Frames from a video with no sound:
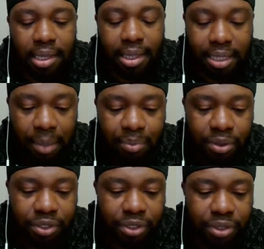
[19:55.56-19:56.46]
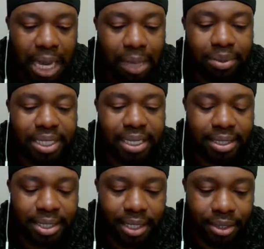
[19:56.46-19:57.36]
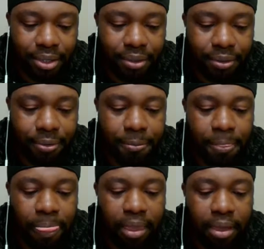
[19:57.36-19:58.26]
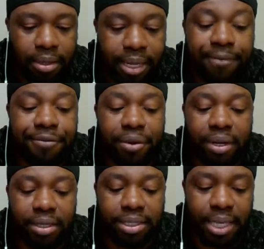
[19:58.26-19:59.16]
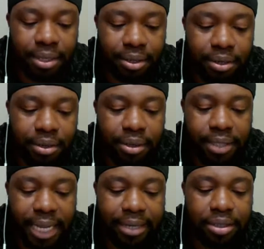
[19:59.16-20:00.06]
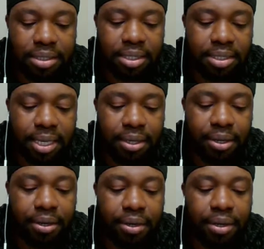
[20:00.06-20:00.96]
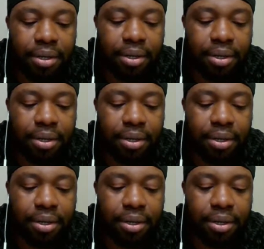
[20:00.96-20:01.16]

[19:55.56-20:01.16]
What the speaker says: The Clippers, I will say contender. Denver, contender. Lakers, contender.